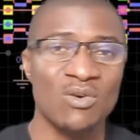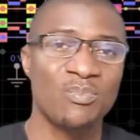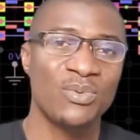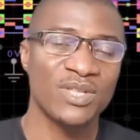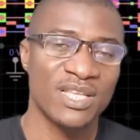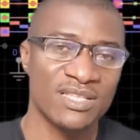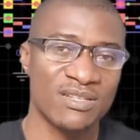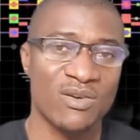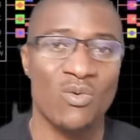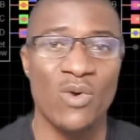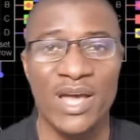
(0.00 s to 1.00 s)
components
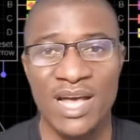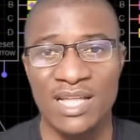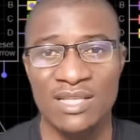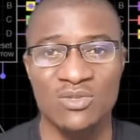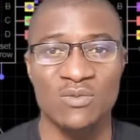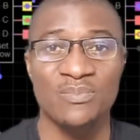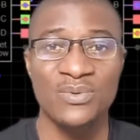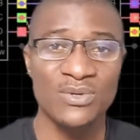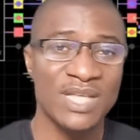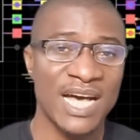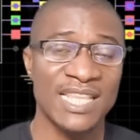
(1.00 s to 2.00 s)
required to
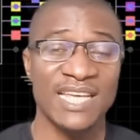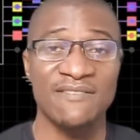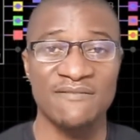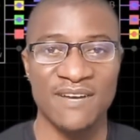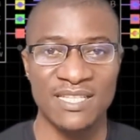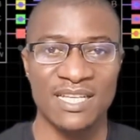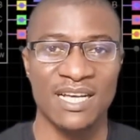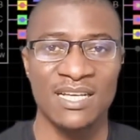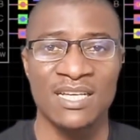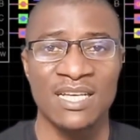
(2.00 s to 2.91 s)
build an inverter